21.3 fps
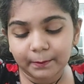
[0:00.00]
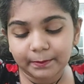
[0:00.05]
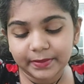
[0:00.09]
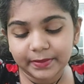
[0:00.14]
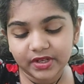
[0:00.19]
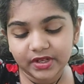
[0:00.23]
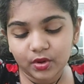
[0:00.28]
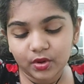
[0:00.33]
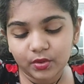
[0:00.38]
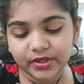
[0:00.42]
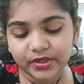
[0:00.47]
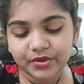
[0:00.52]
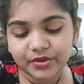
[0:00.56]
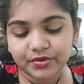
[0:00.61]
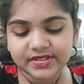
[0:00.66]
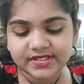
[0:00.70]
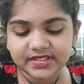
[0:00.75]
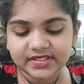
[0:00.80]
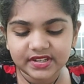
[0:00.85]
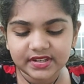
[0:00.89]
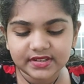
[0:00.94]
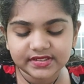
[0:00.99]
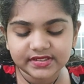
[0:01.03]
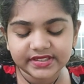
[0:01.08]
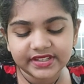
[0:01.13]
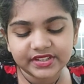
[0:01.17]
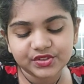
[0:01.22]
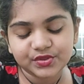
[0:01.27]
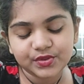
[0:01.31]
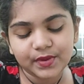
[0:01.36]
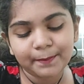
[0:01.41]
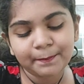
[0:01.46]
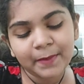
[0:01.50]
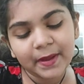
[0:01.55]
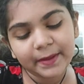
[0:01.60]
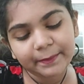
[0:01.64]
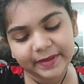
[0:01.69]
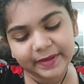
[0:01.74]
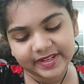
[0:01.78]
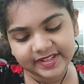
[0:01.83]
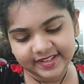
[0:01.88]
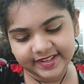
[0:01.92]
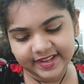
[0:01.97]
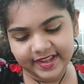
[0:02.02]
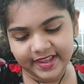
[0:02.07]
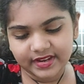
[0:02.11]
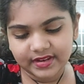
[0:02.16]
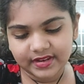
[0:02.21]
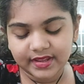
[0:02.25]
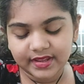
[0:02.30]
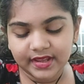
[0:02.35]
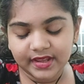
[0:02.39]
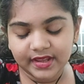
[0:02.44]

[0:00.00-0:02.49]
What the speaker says: Pinocchio turned into a puppet again.